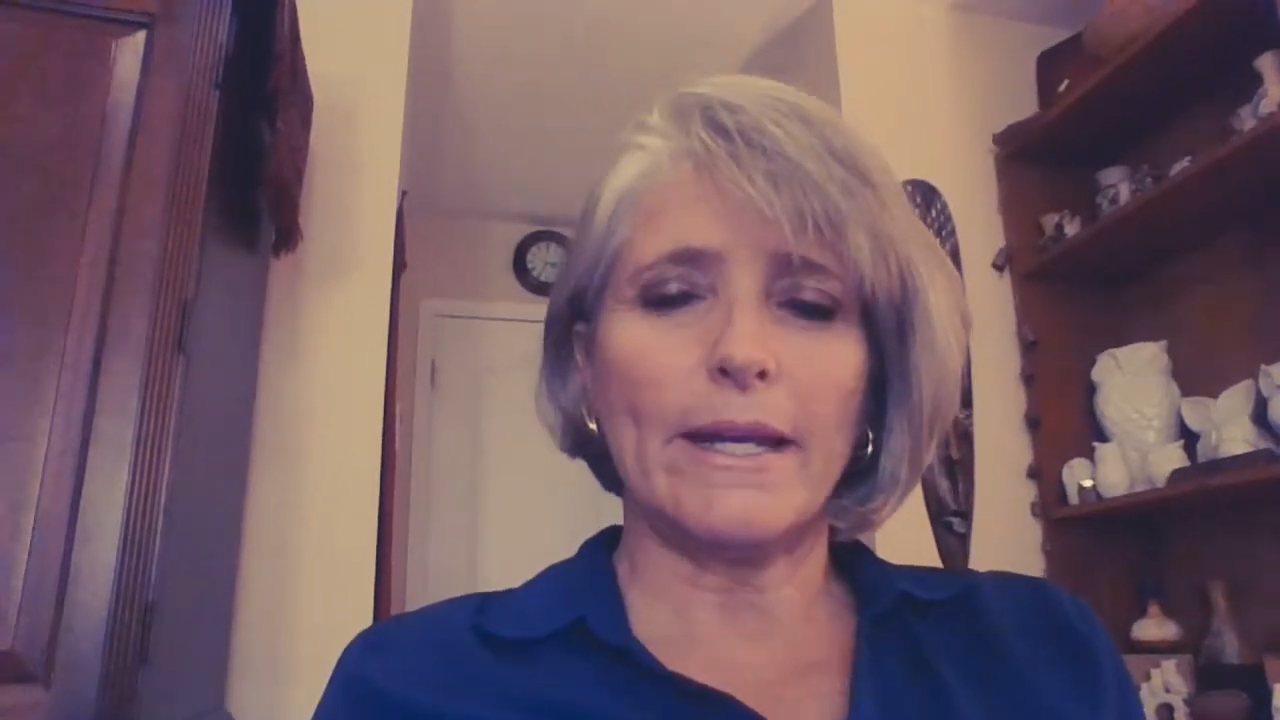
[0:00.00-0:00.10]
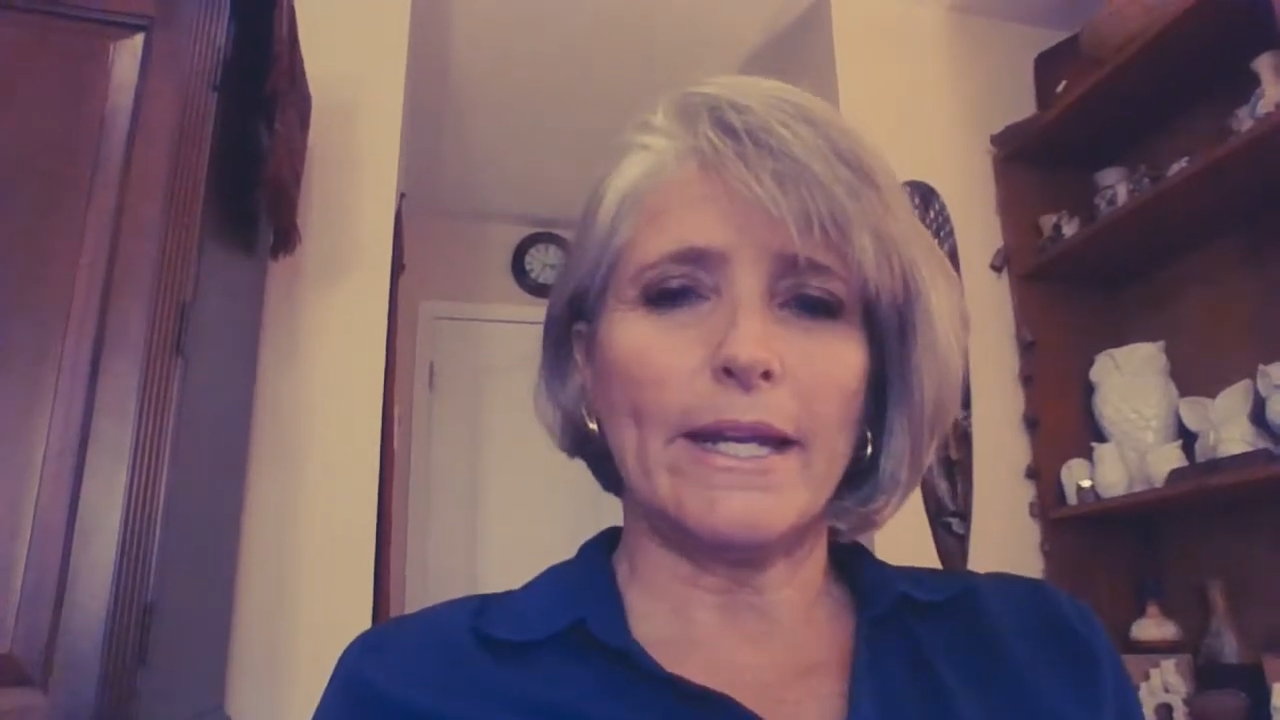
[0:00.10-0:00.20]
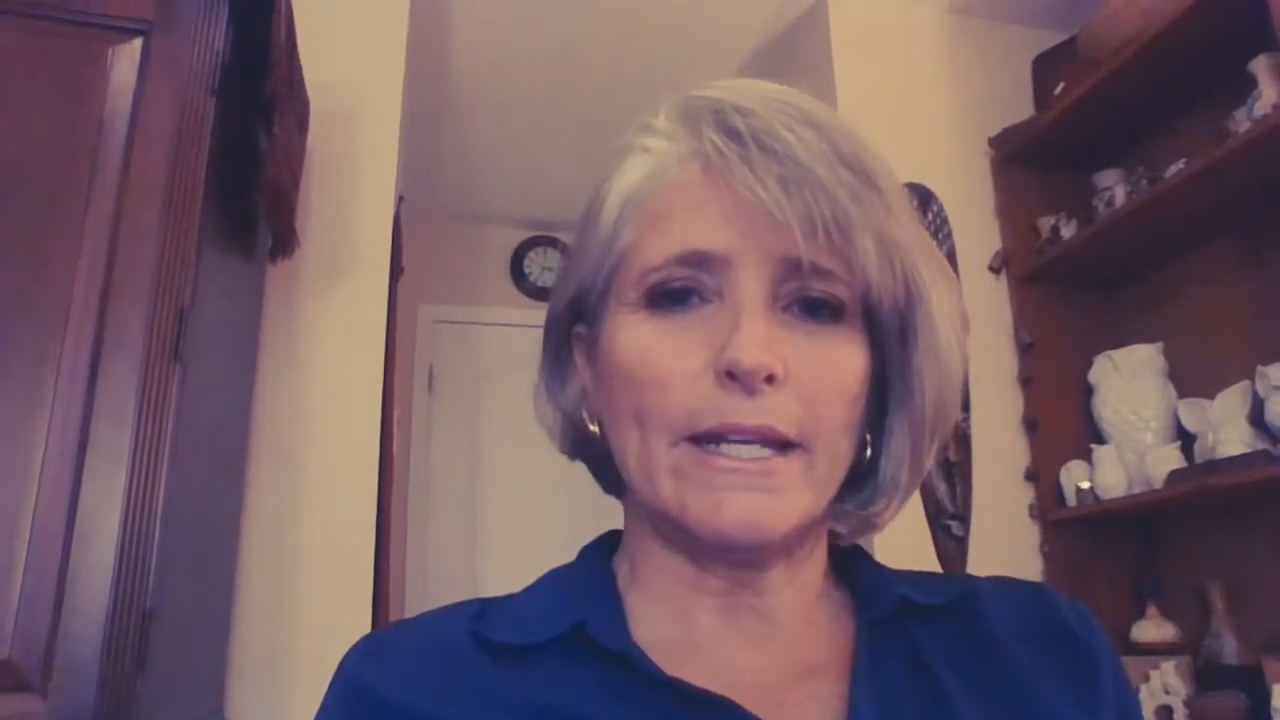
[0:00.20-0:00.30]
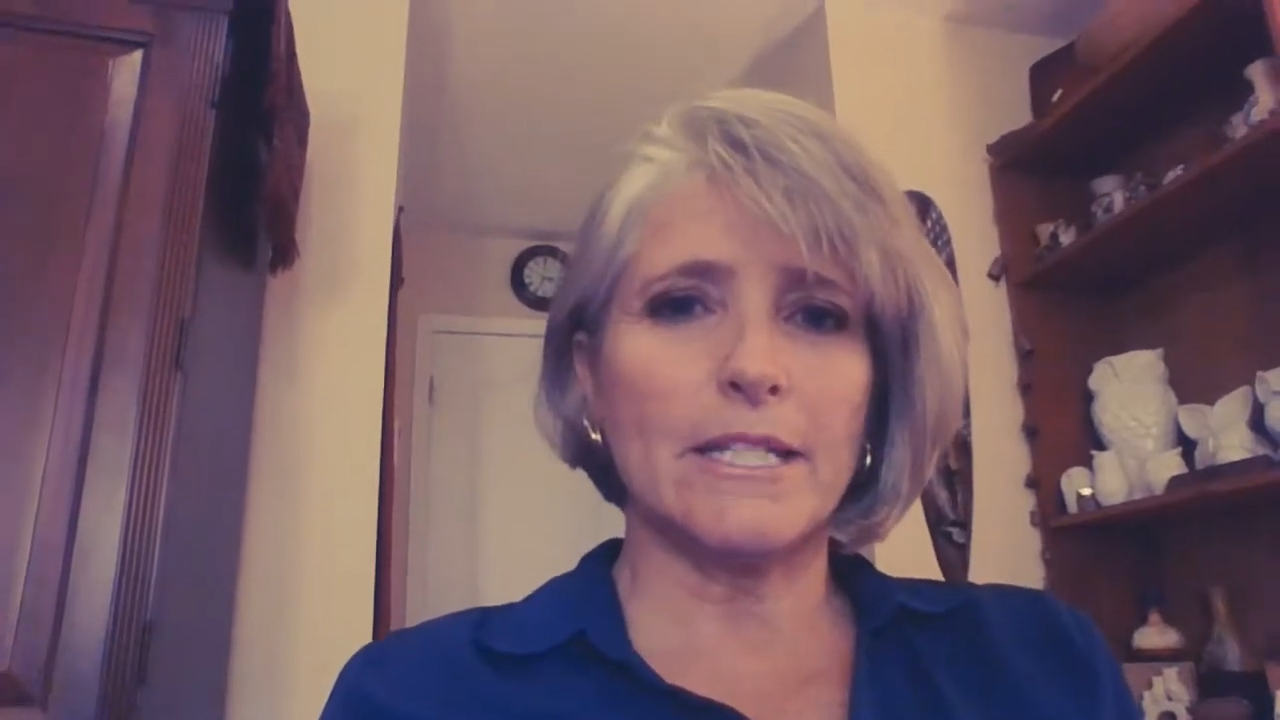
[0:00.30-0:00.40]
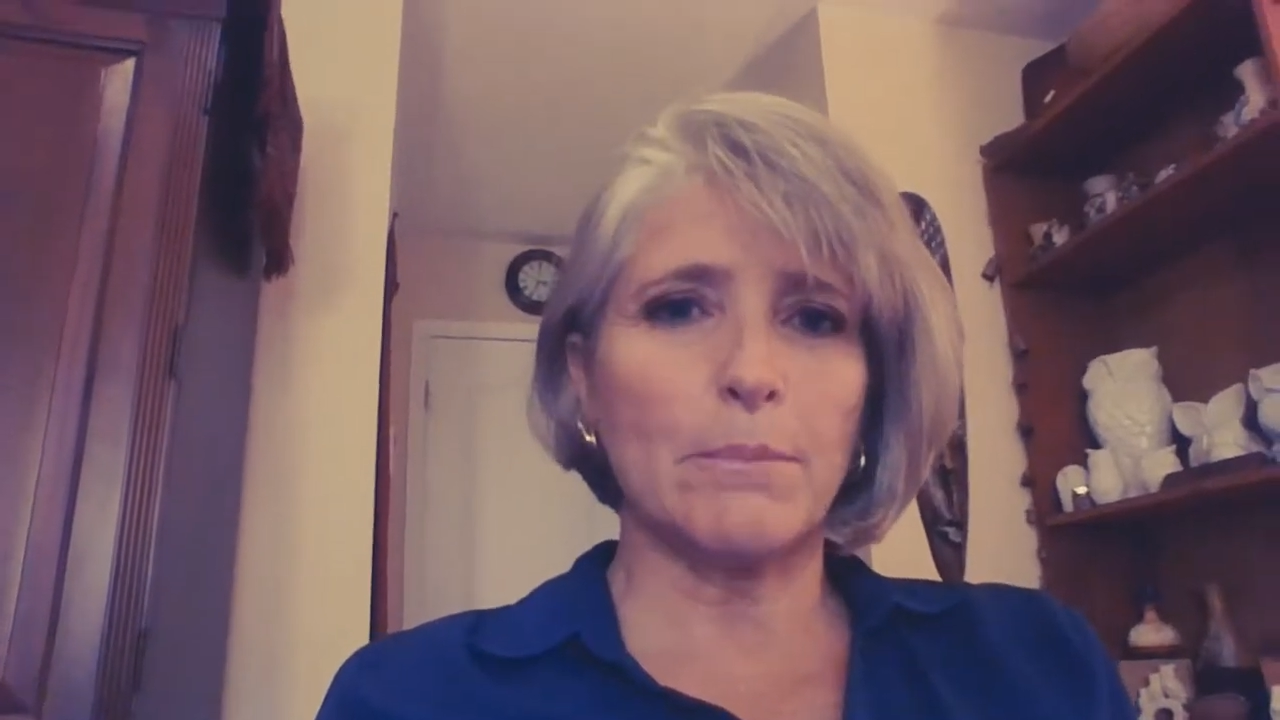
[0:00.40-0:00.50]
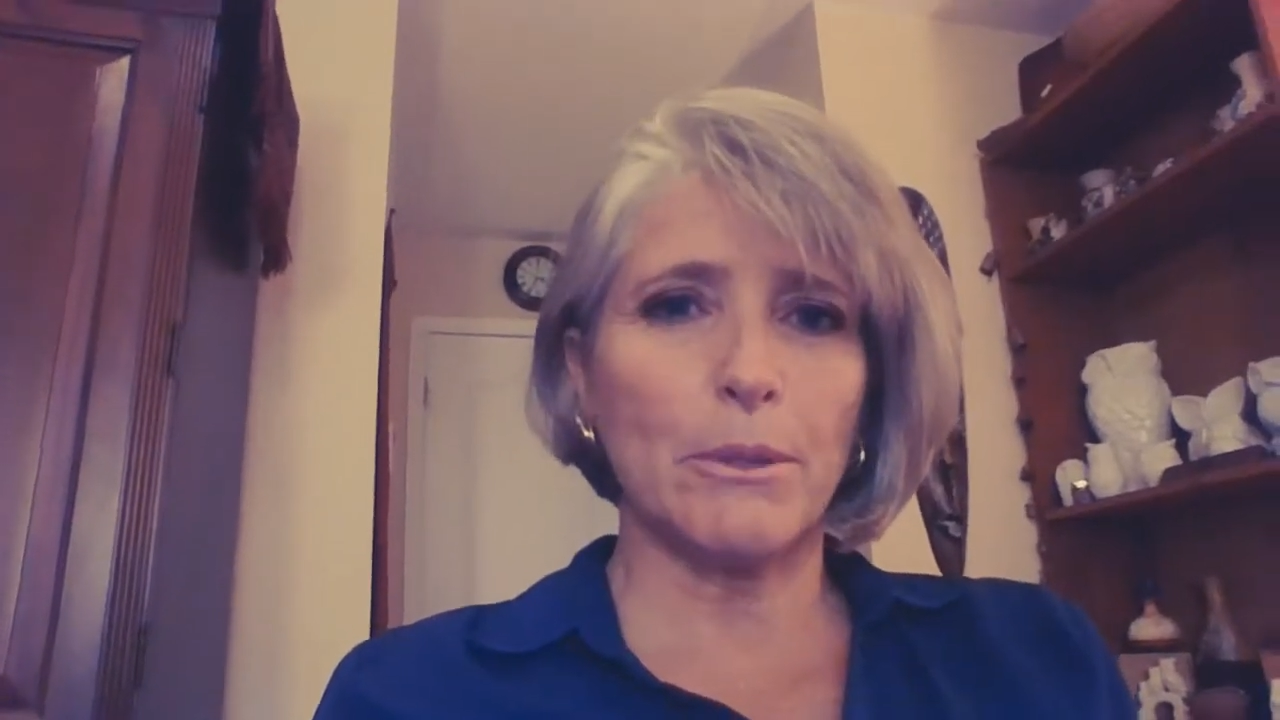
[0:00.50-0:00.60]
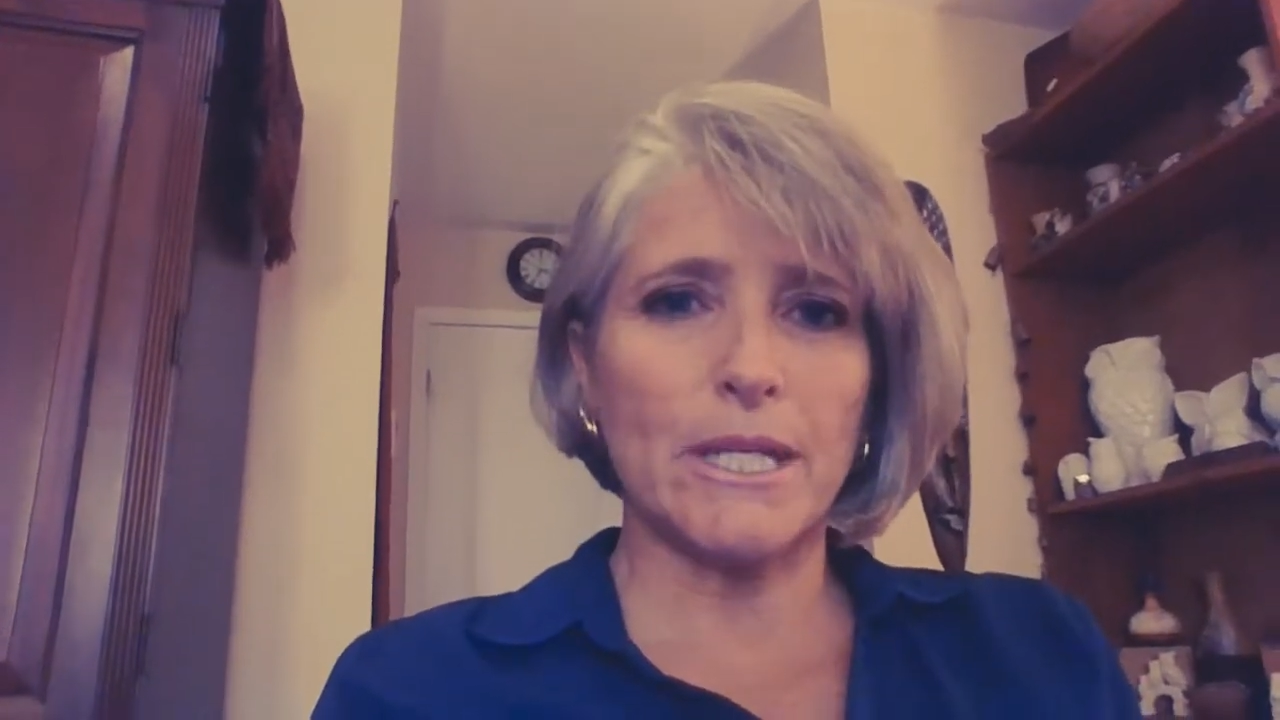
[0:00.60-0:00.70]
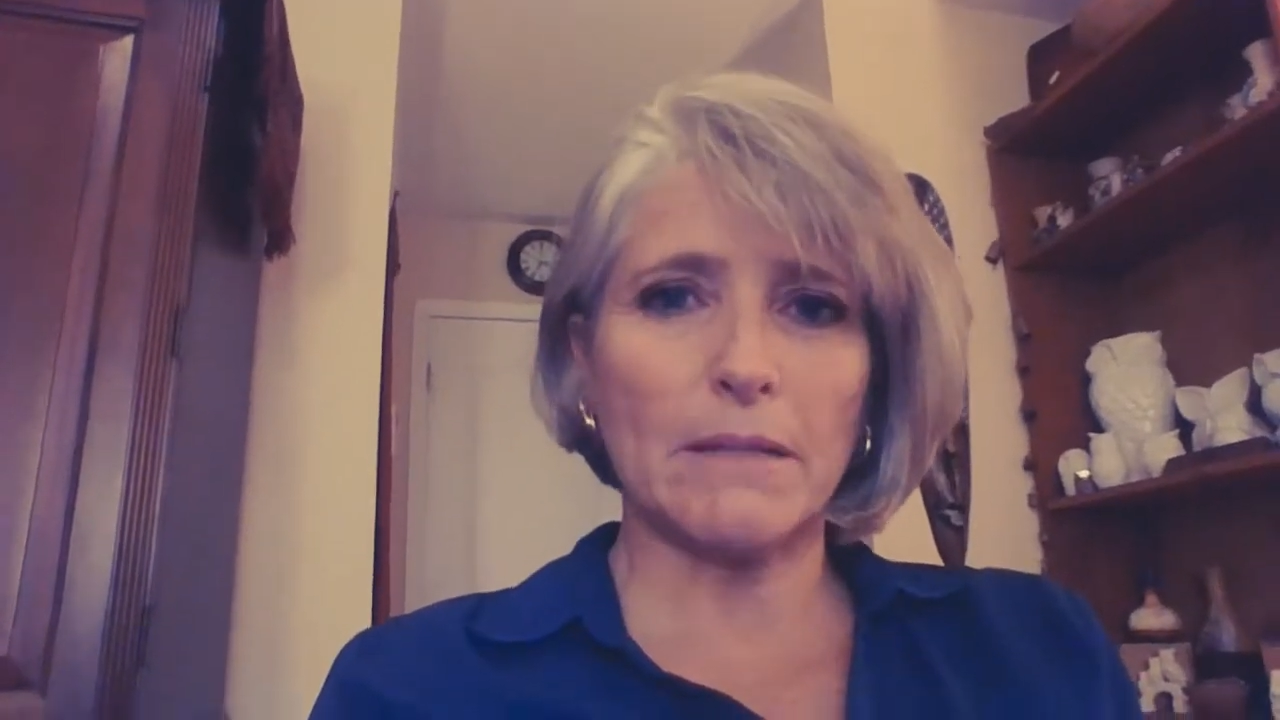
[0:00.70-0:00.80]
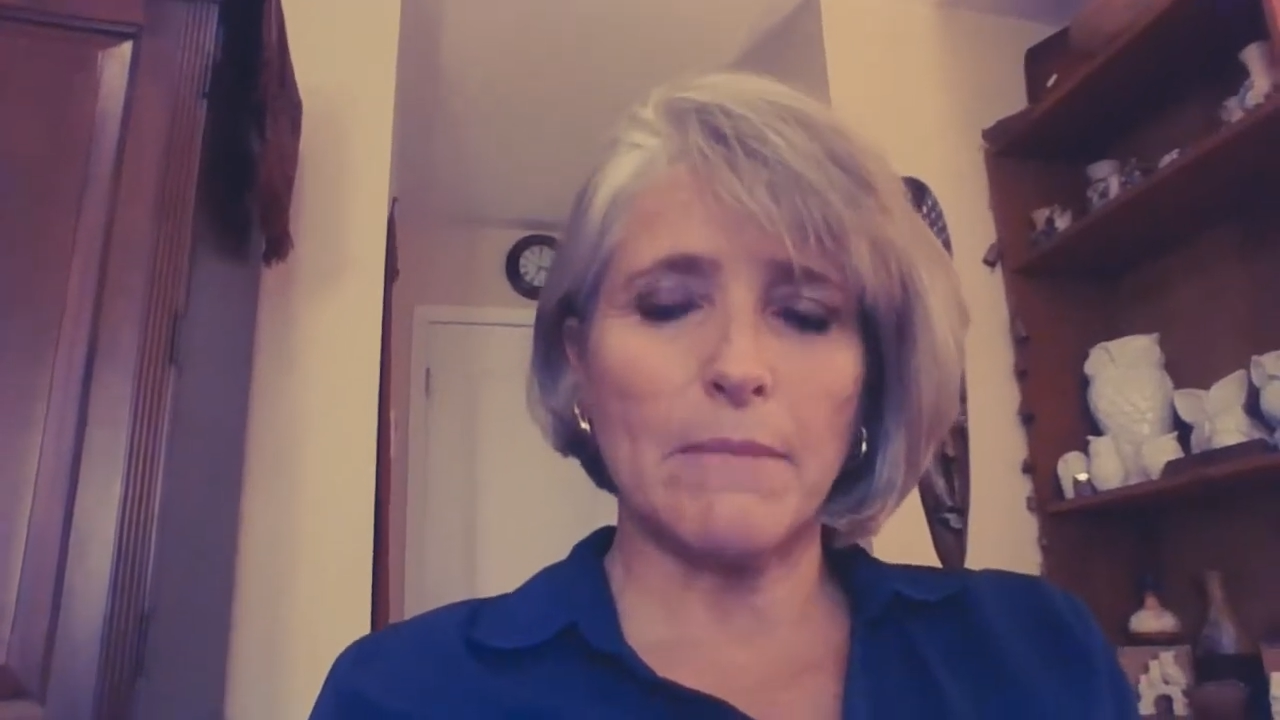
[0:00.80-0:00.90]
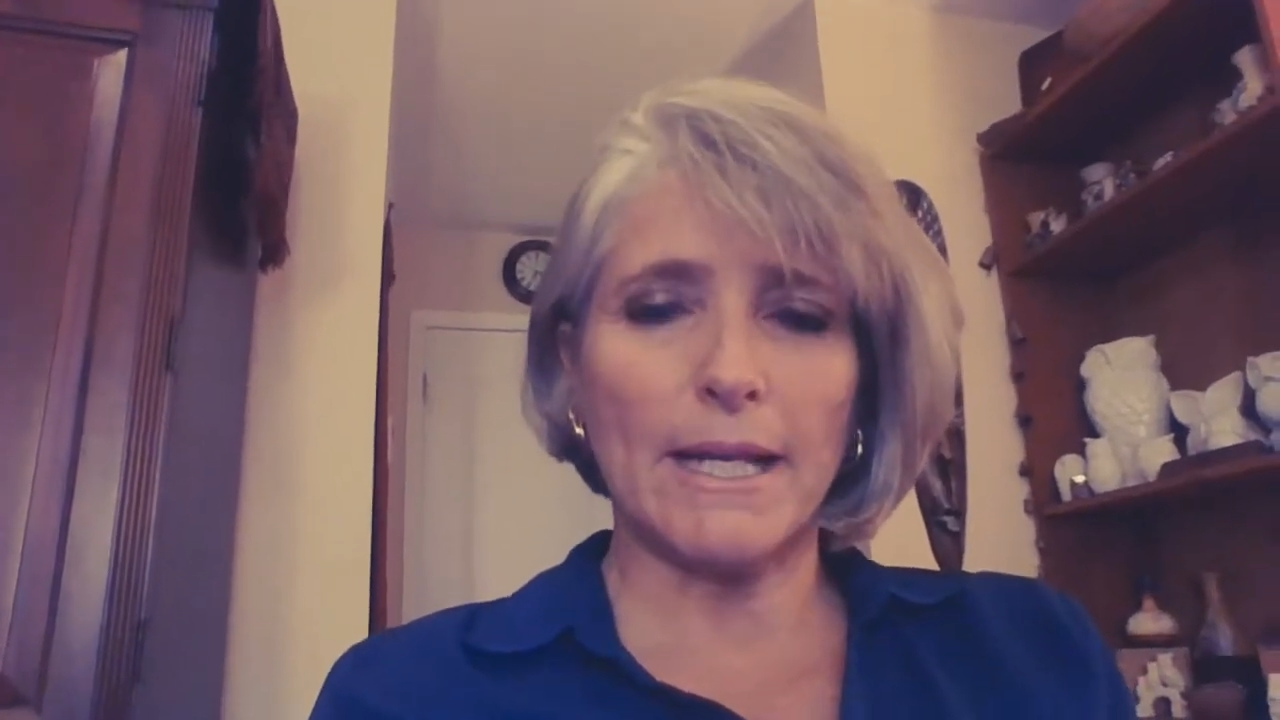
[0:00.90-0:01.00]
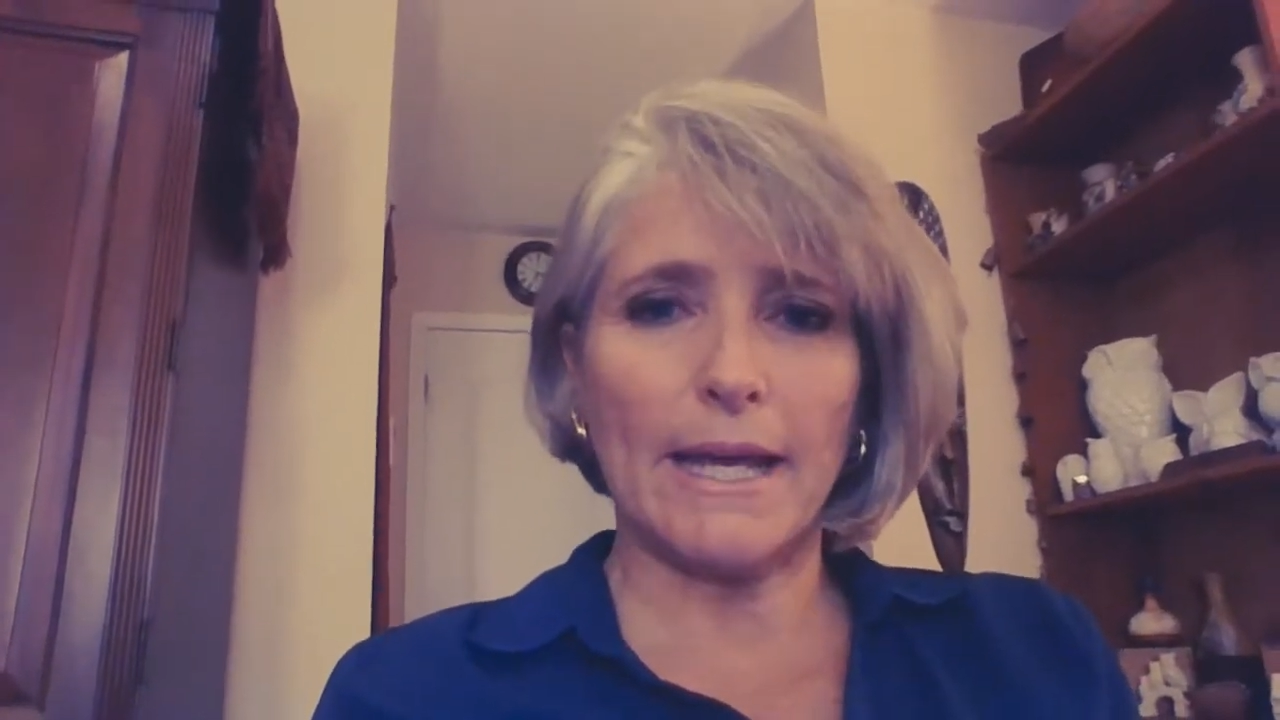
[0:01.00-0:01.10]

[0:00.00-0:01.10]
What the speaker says: I needed to protect my